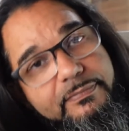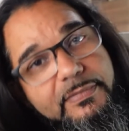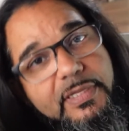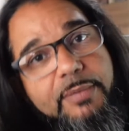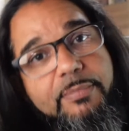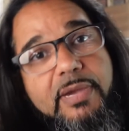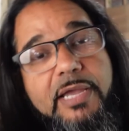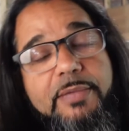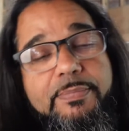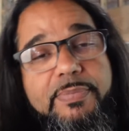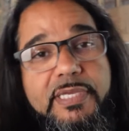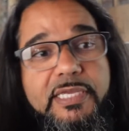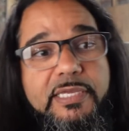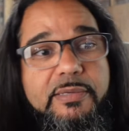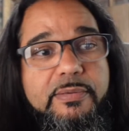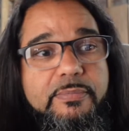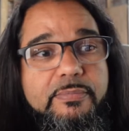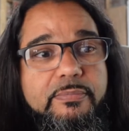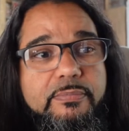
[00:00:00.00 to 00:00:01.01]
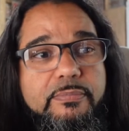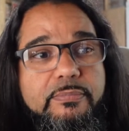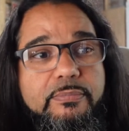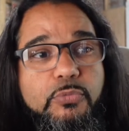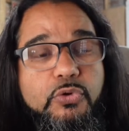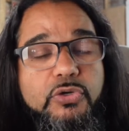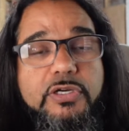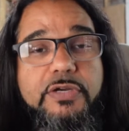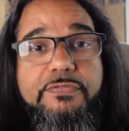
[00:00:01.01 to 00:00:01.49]
It might be
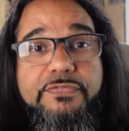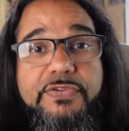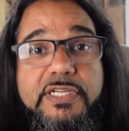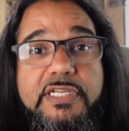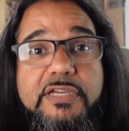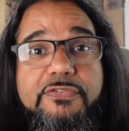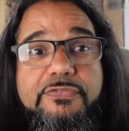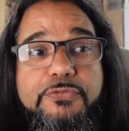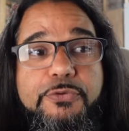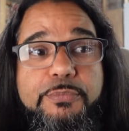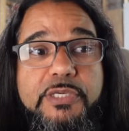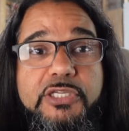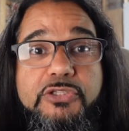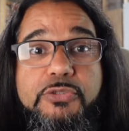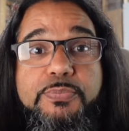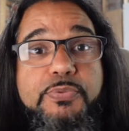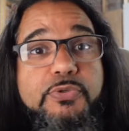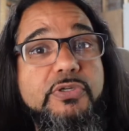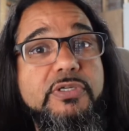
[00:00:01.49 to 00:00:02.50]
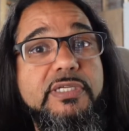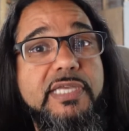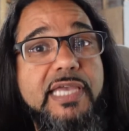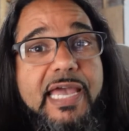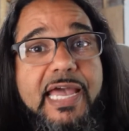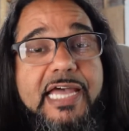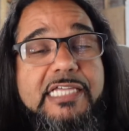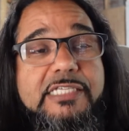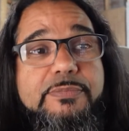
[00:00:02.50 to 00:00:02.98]
more convenient for me to put
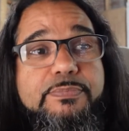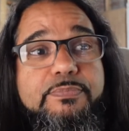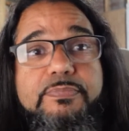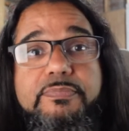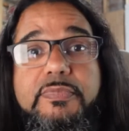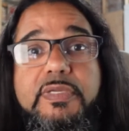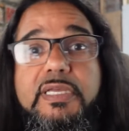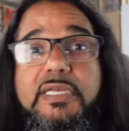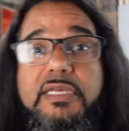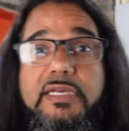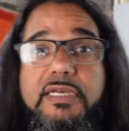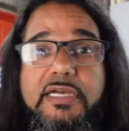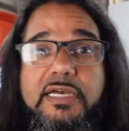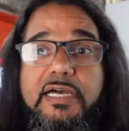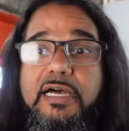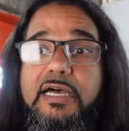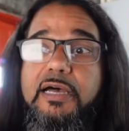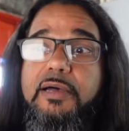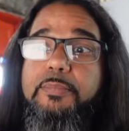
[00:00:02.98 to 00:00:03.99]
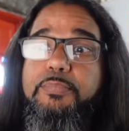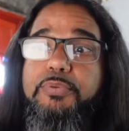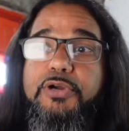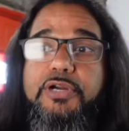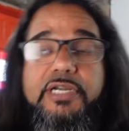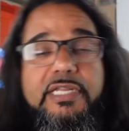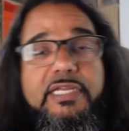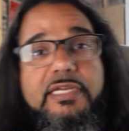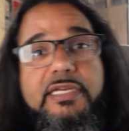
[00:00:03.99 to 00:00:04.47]
gas
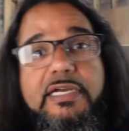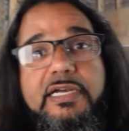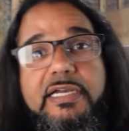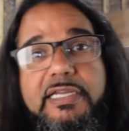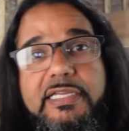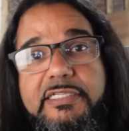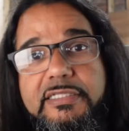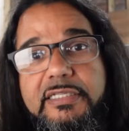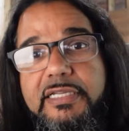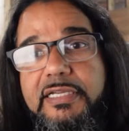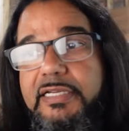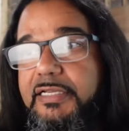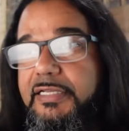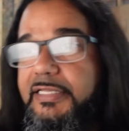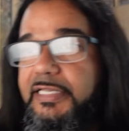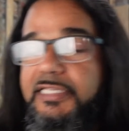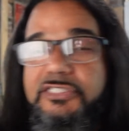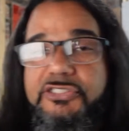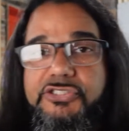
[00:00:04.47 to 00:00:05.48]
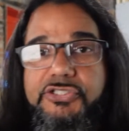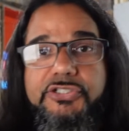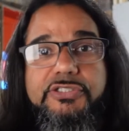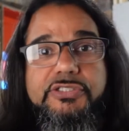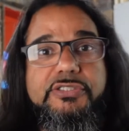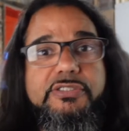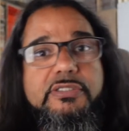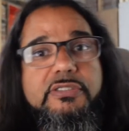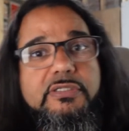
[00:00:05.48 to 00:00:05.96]
burning
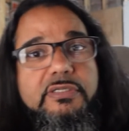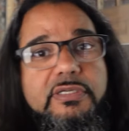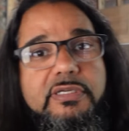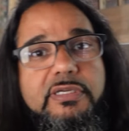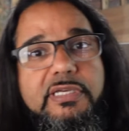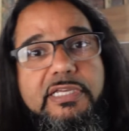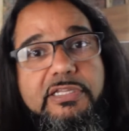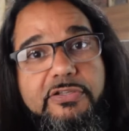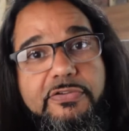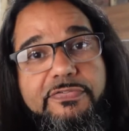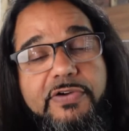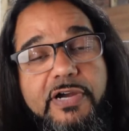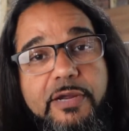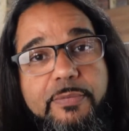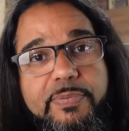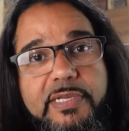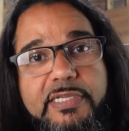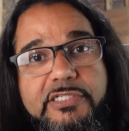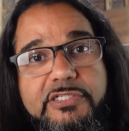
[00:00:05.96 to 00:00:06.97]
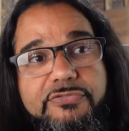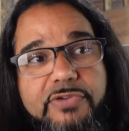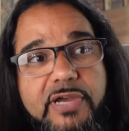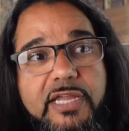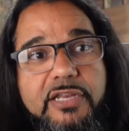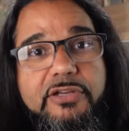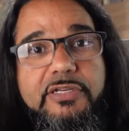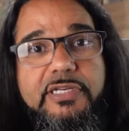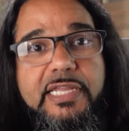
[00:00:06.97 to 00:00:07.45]
inserts in the fireplaces
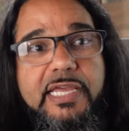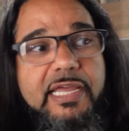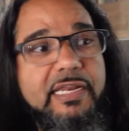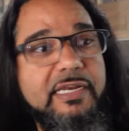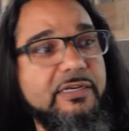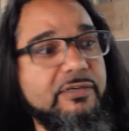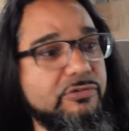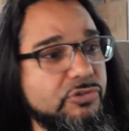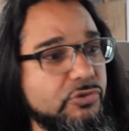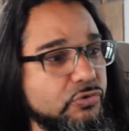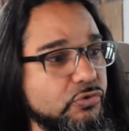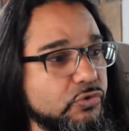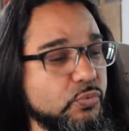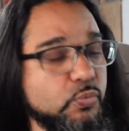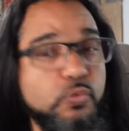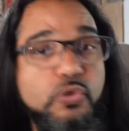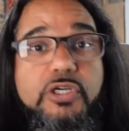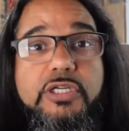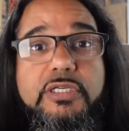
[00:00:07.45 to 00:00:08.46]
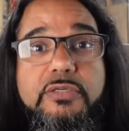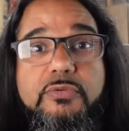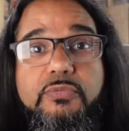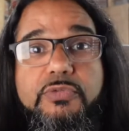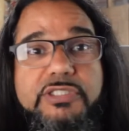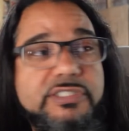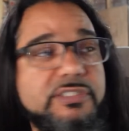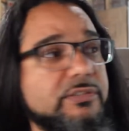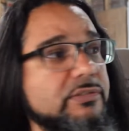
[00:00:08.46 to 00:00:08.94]
rather than use wood,
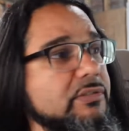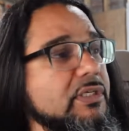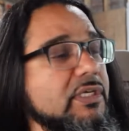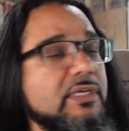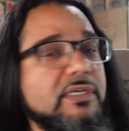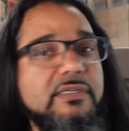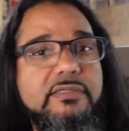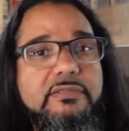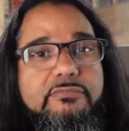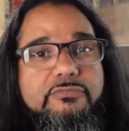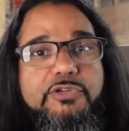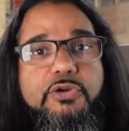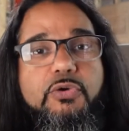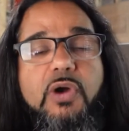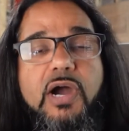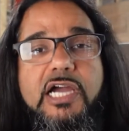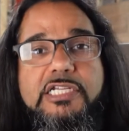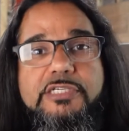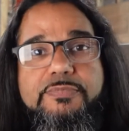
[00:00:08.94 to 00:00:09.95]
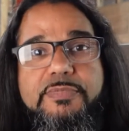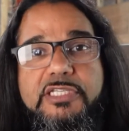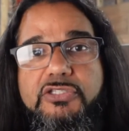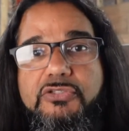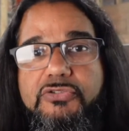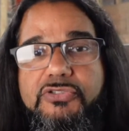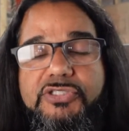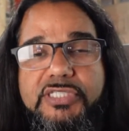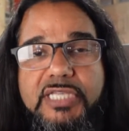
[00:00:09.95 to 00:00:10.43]
which requires me
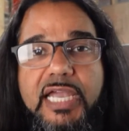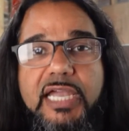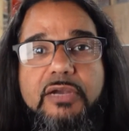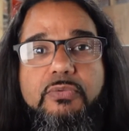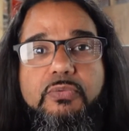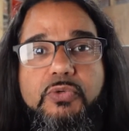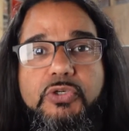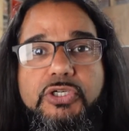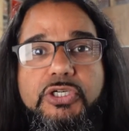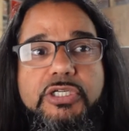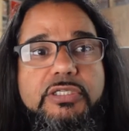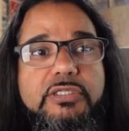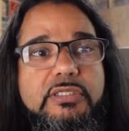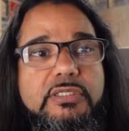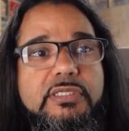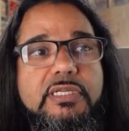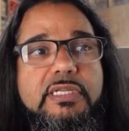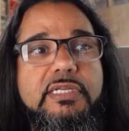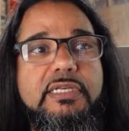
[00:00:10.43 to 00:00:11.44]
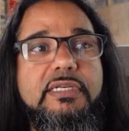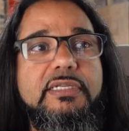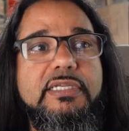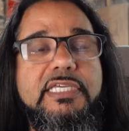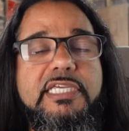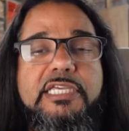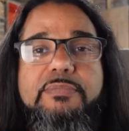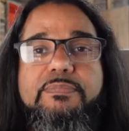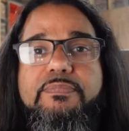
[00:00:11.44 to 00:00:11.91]
to stack wood and
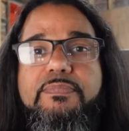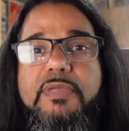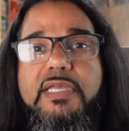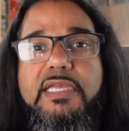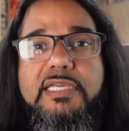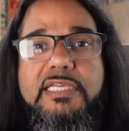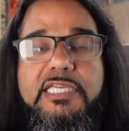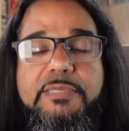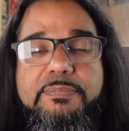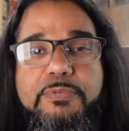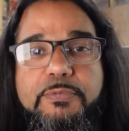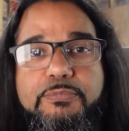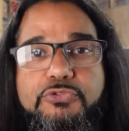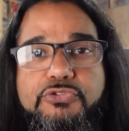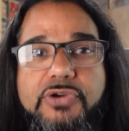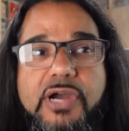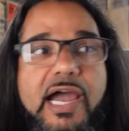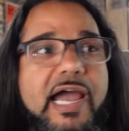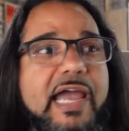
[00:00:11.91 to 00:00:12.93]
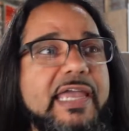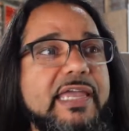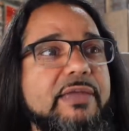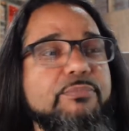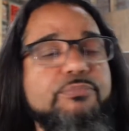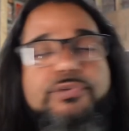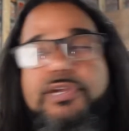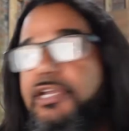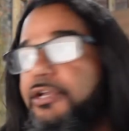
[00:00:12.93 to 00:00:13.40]
keep them dry
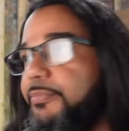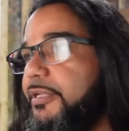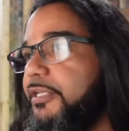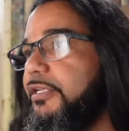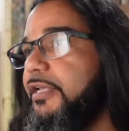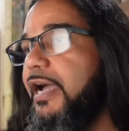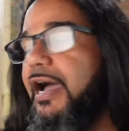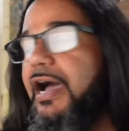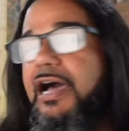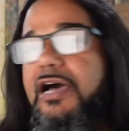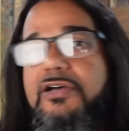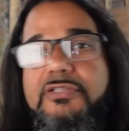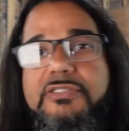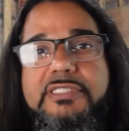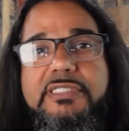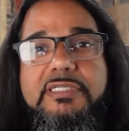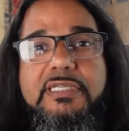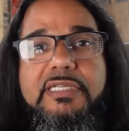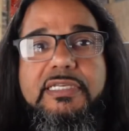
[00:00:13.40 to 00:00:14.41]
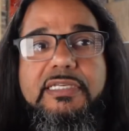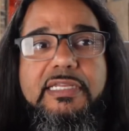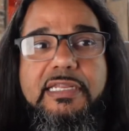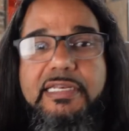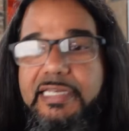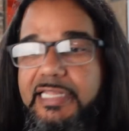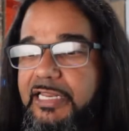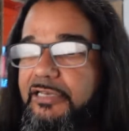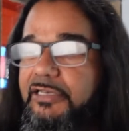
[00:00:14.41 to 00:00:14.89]
and bring them in the house
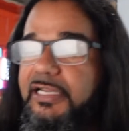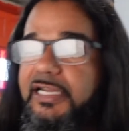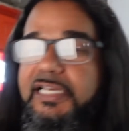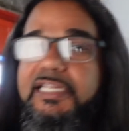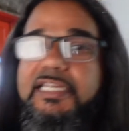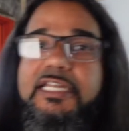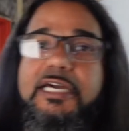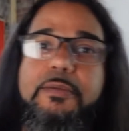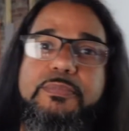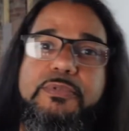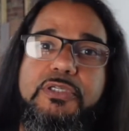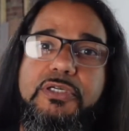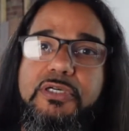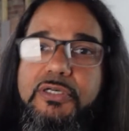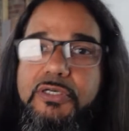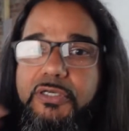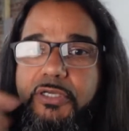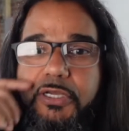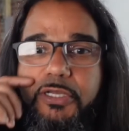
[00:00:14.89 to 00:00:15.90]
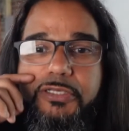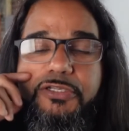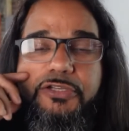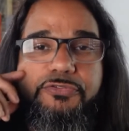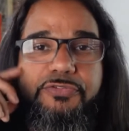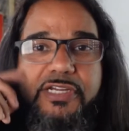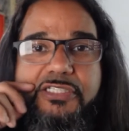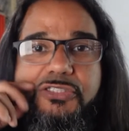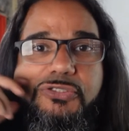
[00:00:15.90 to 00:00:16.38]
and then clean up the
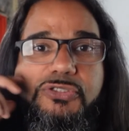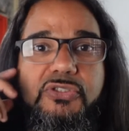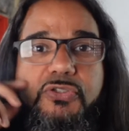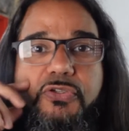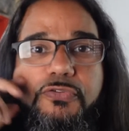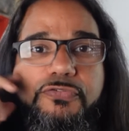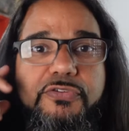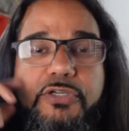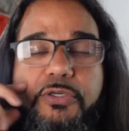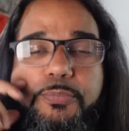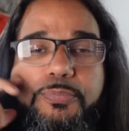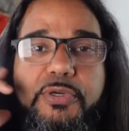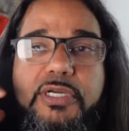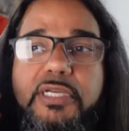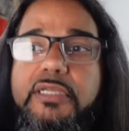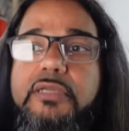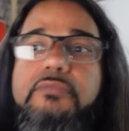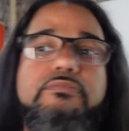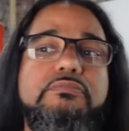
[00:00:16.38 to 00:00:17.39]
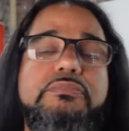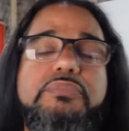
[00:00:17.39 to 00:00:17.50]
residue from the burning.